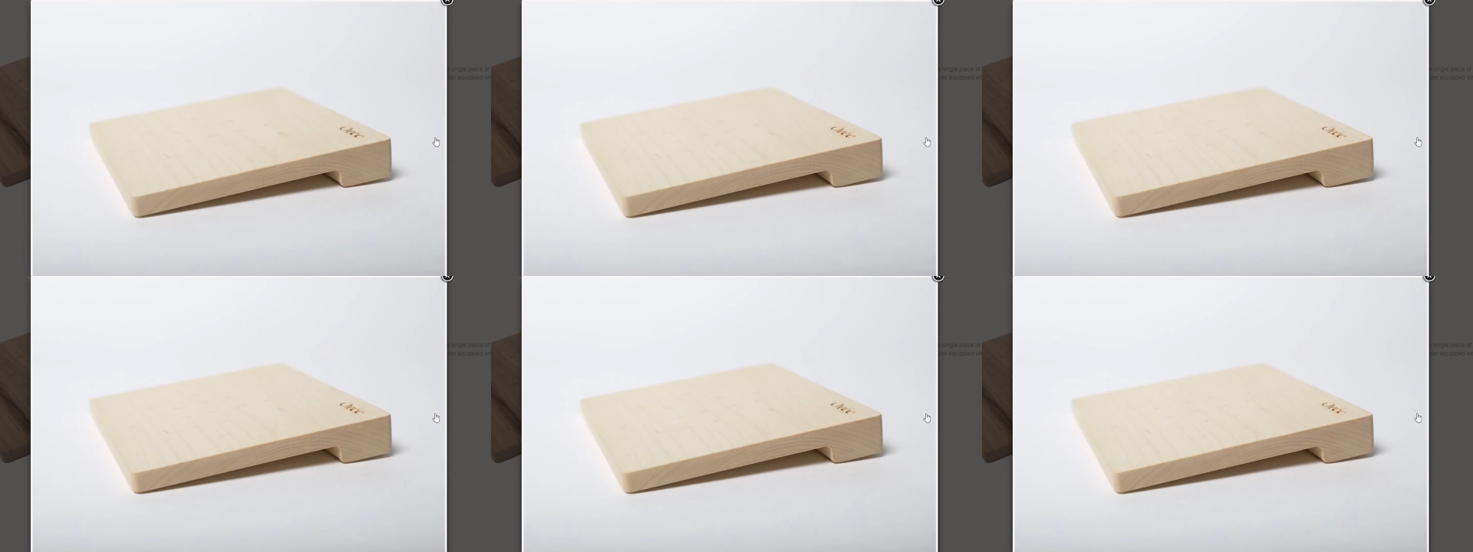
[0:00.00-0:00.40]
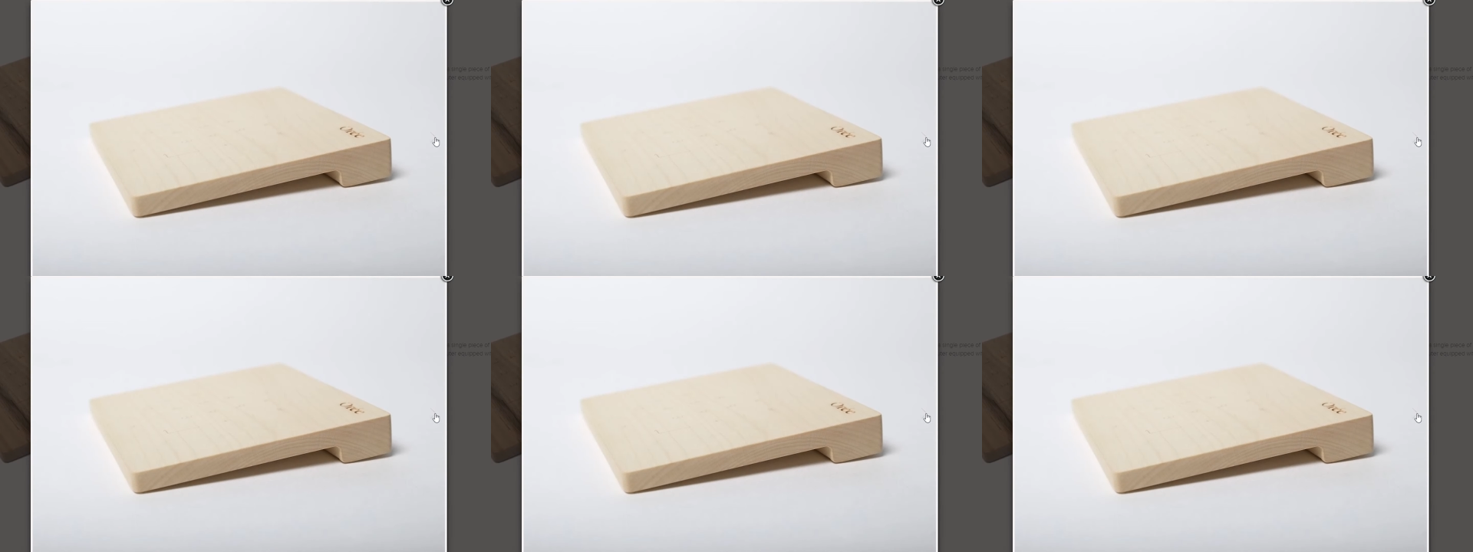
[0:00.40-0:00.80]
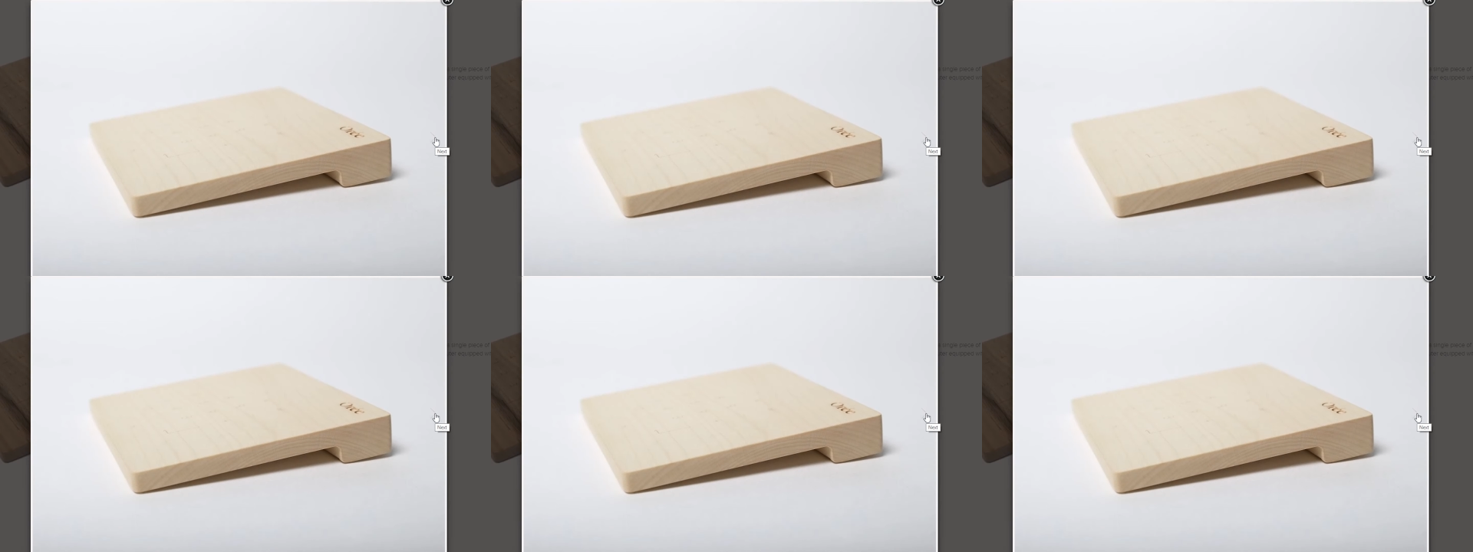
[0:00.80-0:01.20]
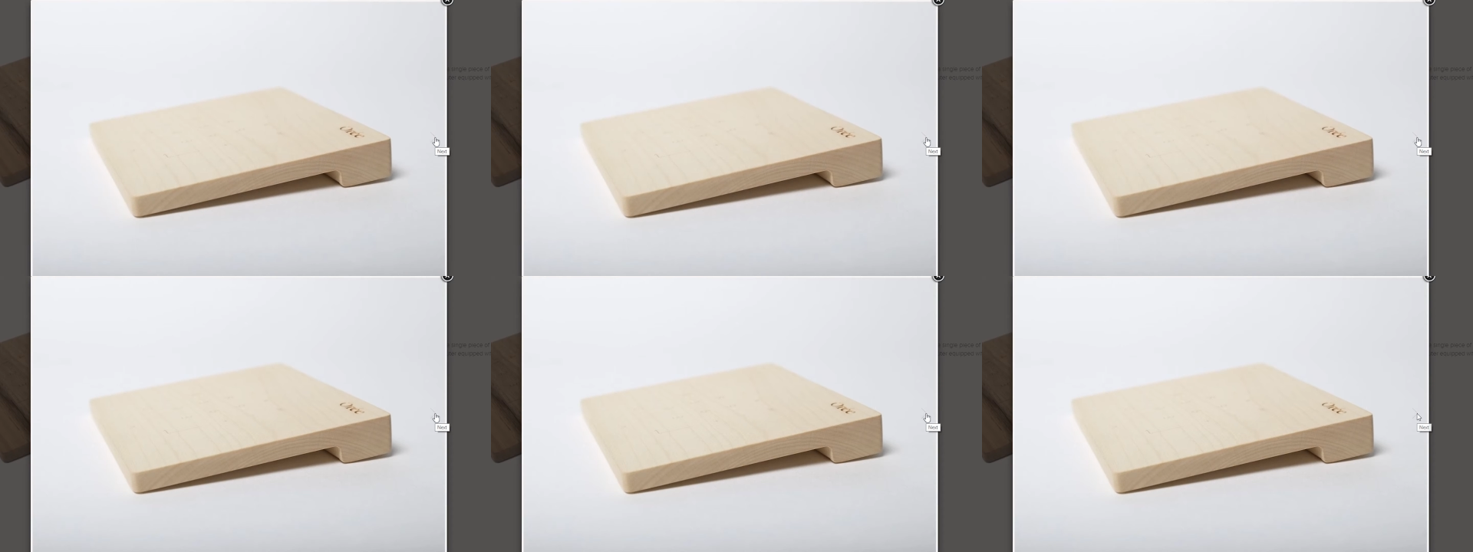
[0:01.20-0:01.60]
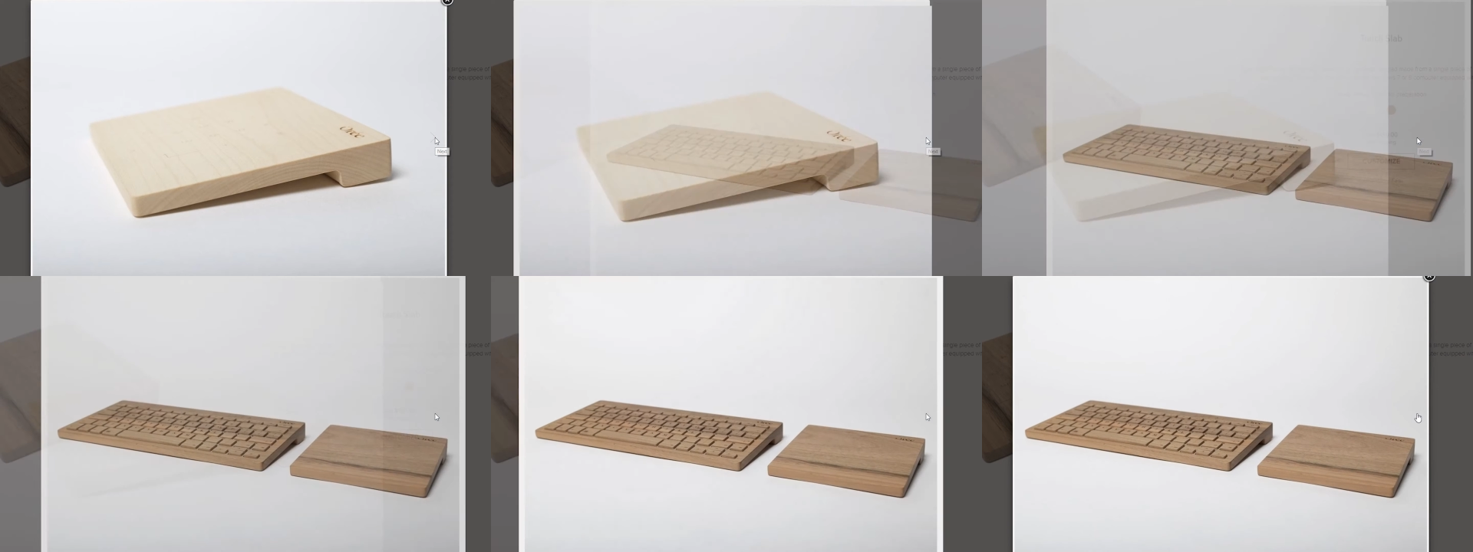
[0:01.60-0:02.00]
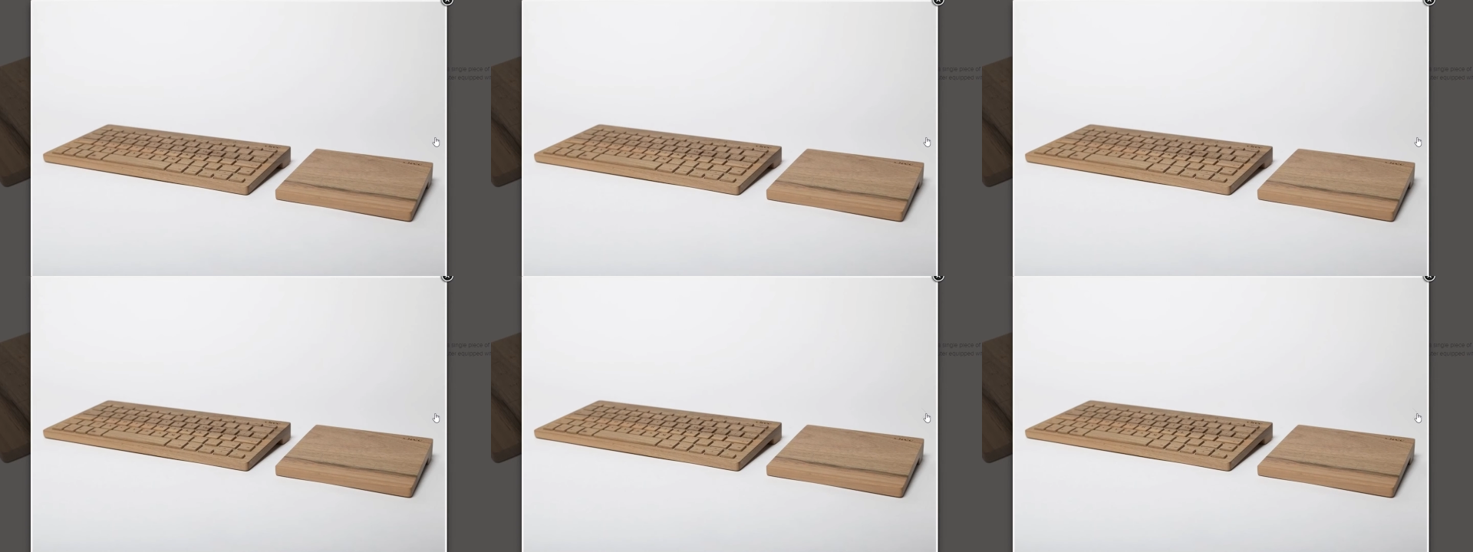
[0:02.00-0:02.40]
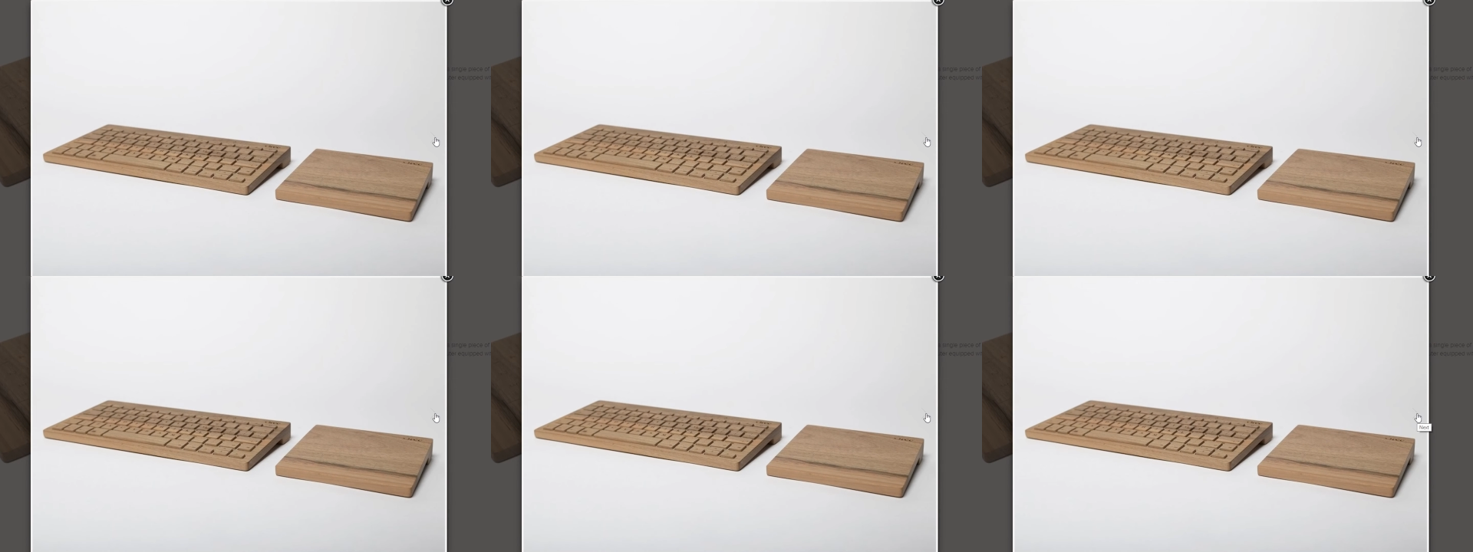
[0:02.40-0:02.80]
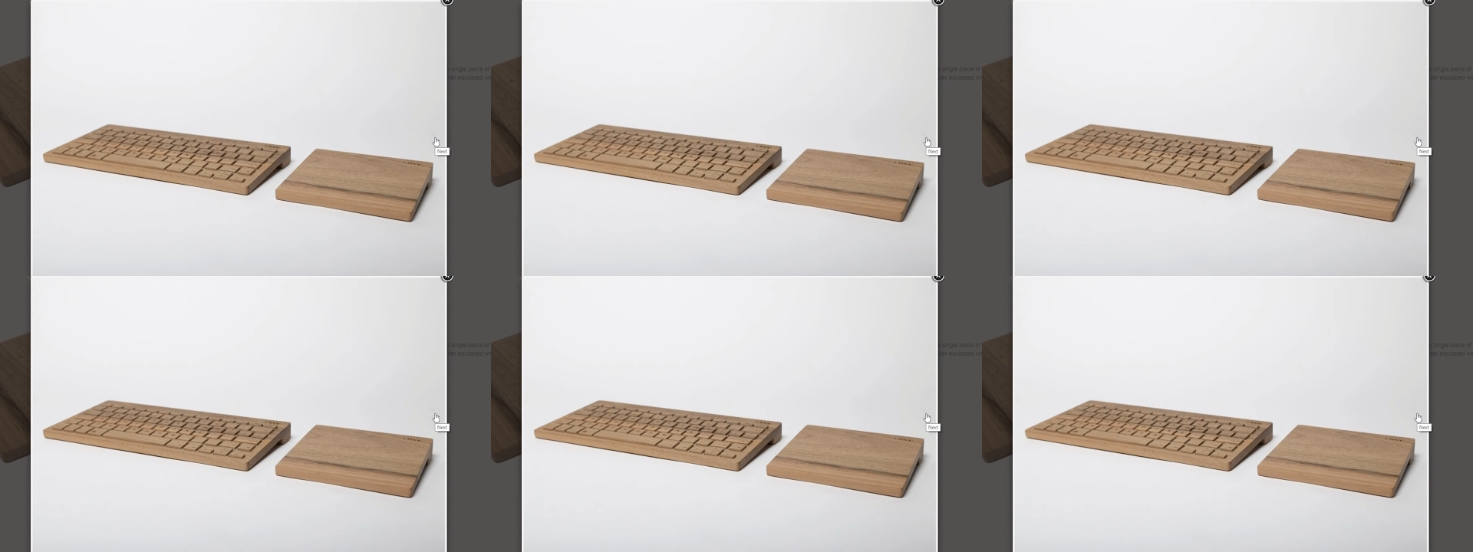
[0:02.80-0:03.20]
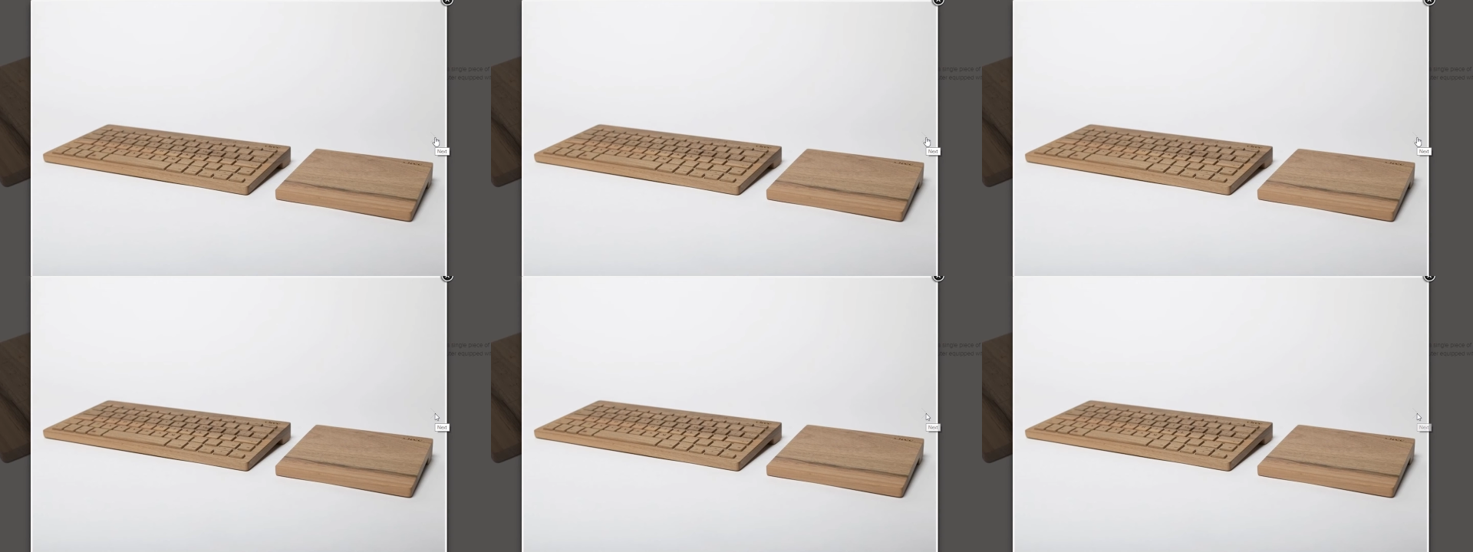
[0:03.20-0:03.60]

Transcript: [unreadable: no face in view]